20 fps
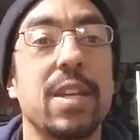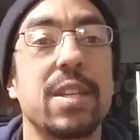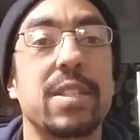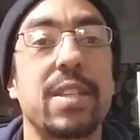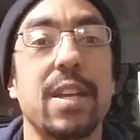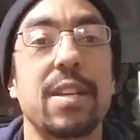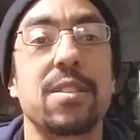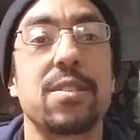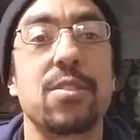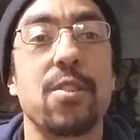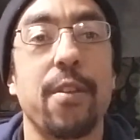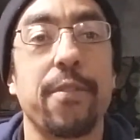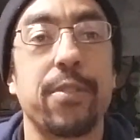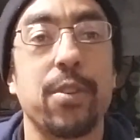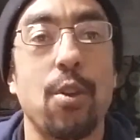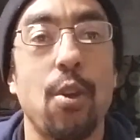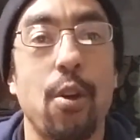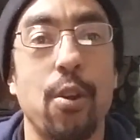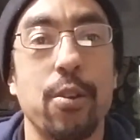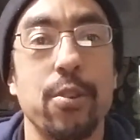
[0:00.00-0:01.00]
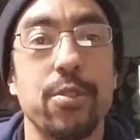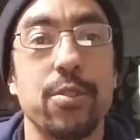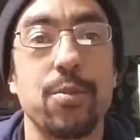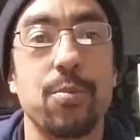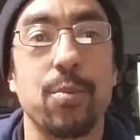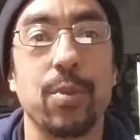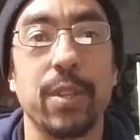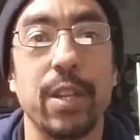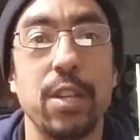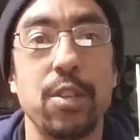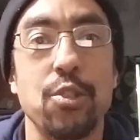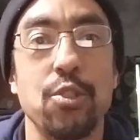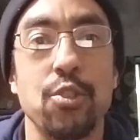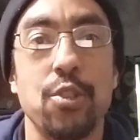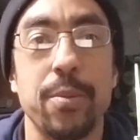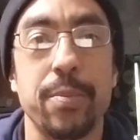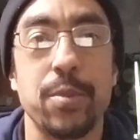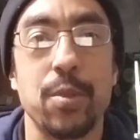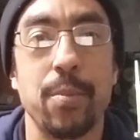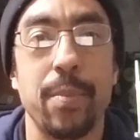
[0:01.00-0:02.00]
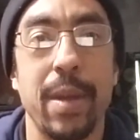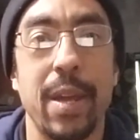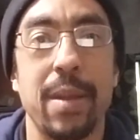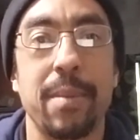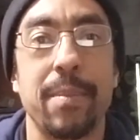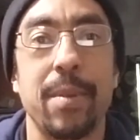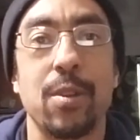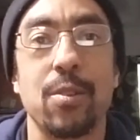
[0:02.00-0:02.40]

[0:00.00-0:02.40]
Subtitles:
Sex is off the cards, relationships are banned,